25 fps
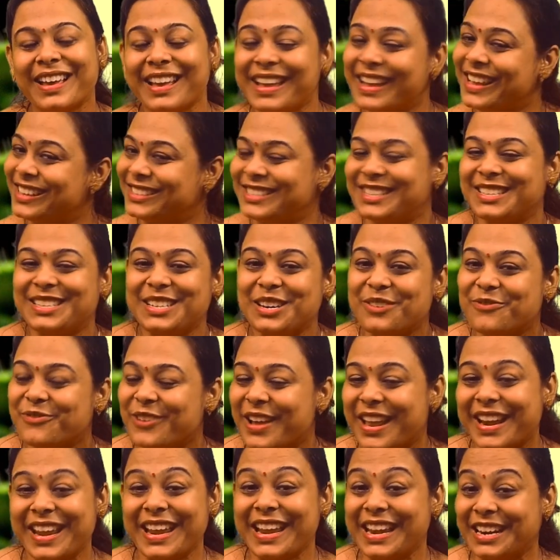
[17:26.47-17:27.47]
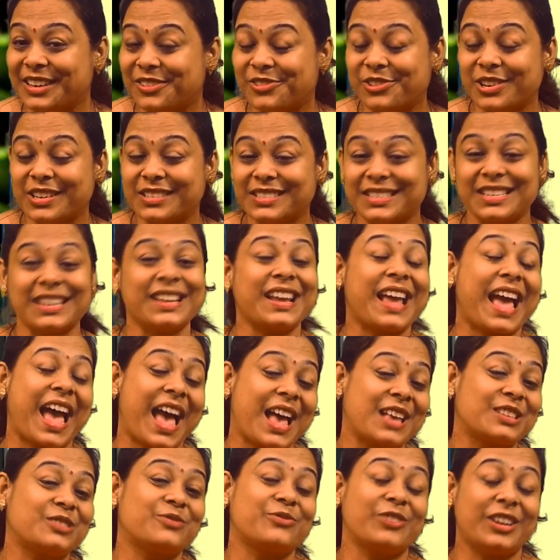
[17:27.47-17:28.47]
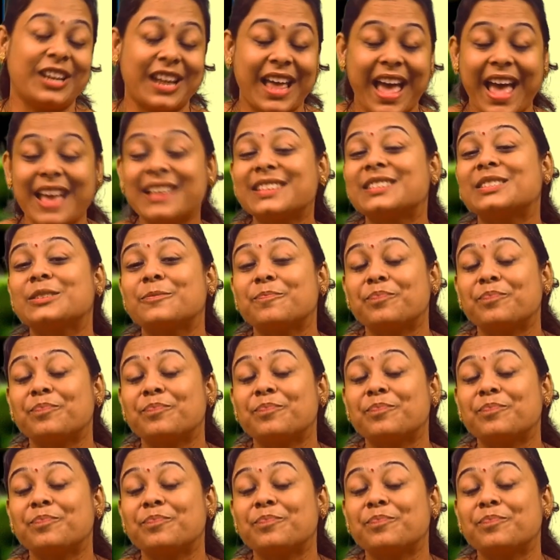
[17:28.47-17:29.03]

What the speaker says: Isn't it very interesting as well as